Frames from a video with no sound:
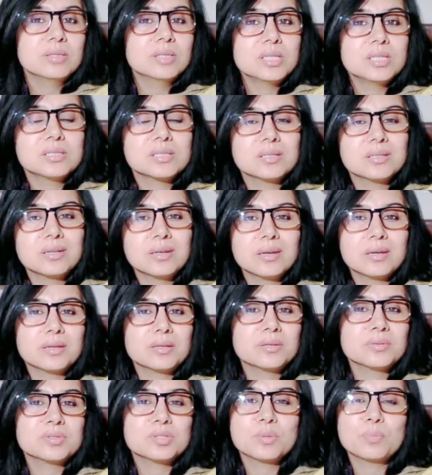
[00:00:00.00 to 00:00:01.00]
these are the
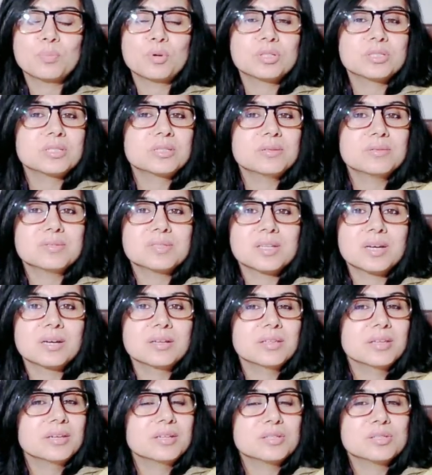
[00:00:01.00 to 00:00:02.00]
negatives the positives are
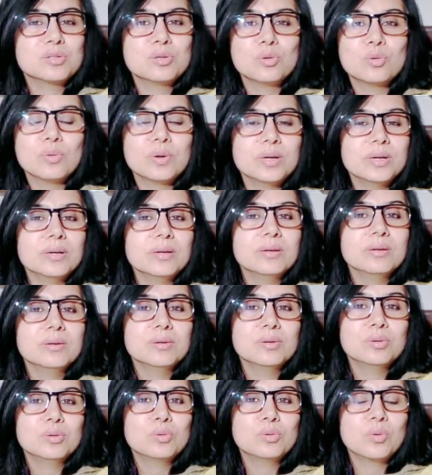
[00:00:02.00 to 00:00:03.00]
there is no end
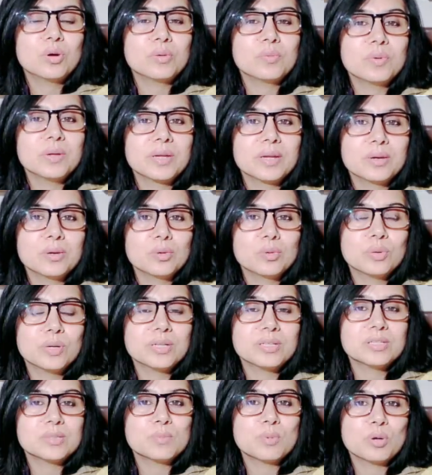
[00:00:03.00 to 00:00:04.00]
to what we can do
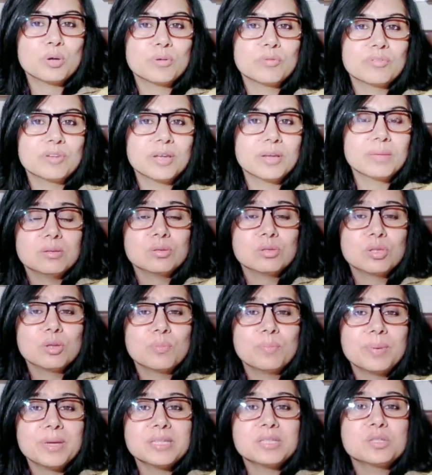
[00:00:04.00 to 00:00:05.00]
at this point of time the
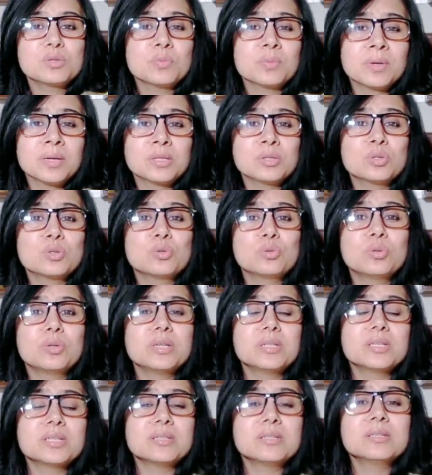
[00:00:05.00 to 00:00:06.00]
best way to do
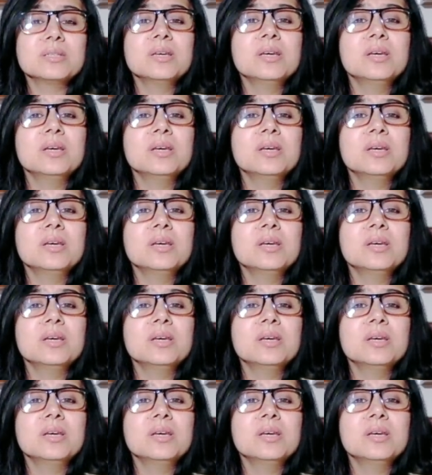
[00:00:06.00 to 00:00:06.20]
it is